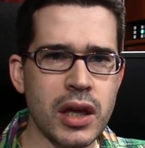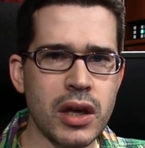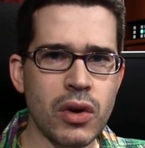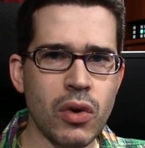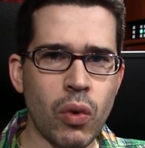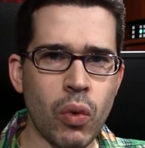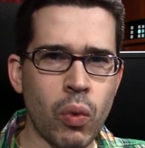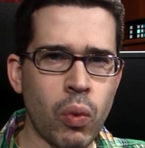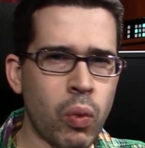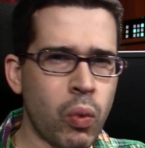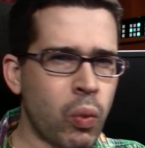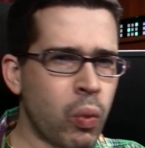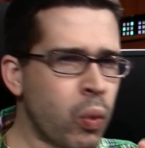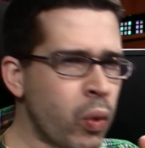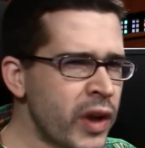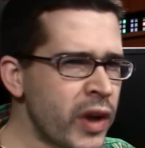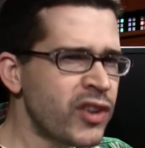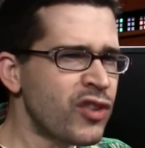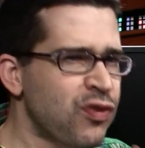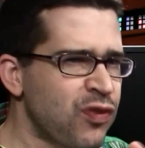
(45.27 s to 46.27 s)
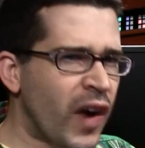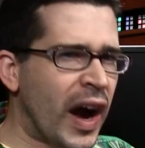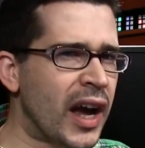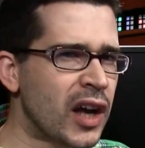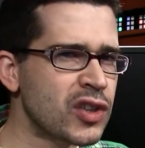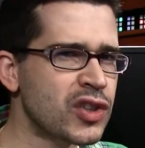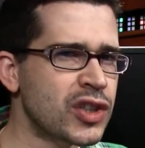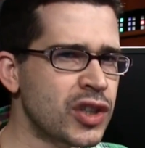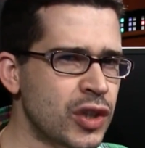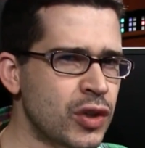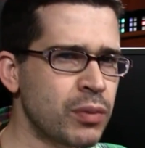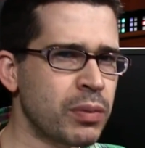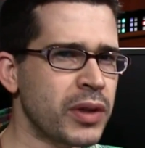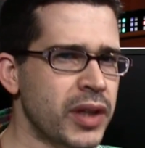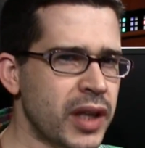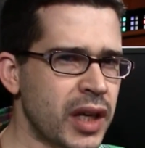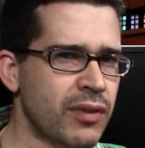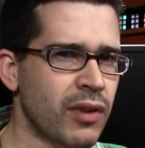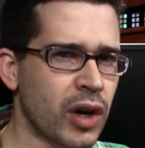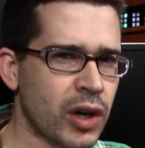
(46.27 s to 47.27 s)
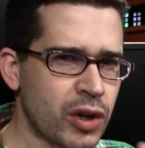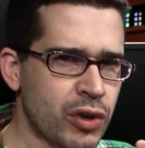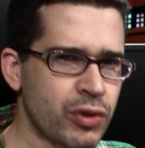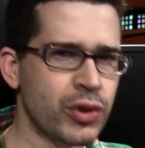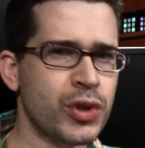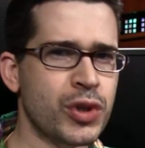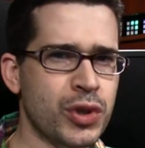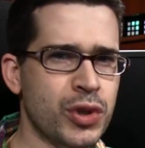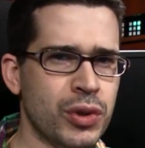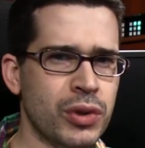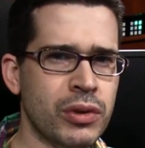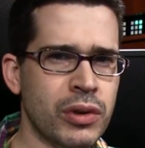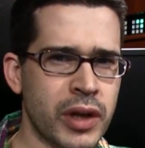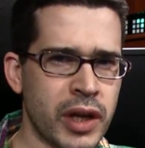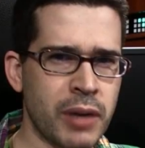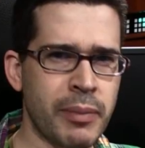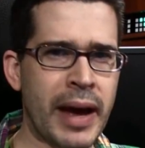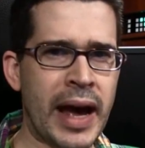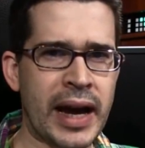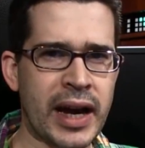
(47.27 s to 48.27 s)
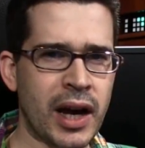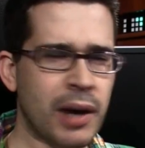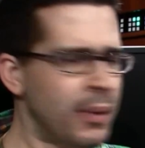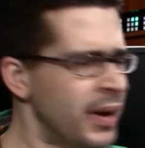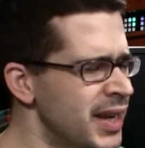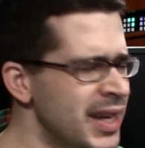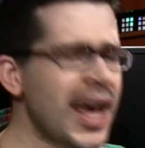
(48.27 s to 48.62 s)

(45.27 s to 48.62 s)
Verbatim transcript: which files do you believe are crucial in a backup?